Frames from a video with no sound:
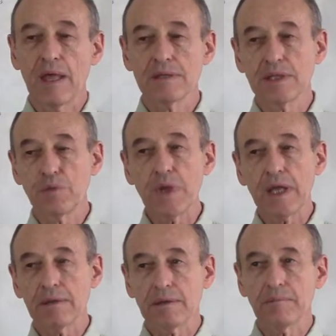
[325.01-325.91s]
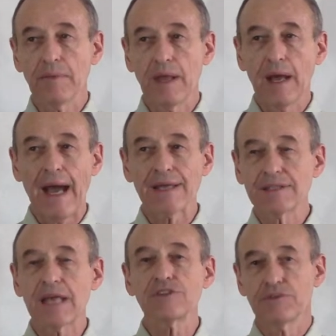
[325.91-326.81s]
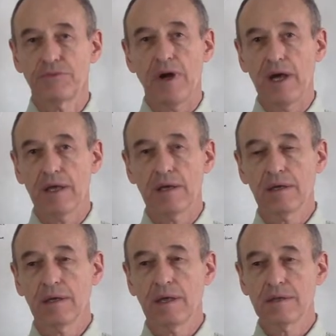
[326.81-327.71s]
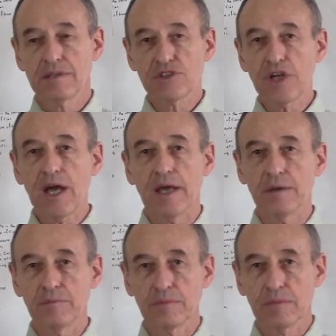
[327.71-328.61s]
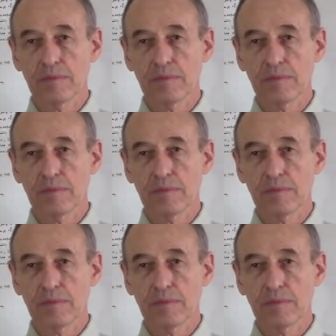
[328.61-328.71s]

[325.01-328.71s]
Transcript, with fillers: that we can identify the time,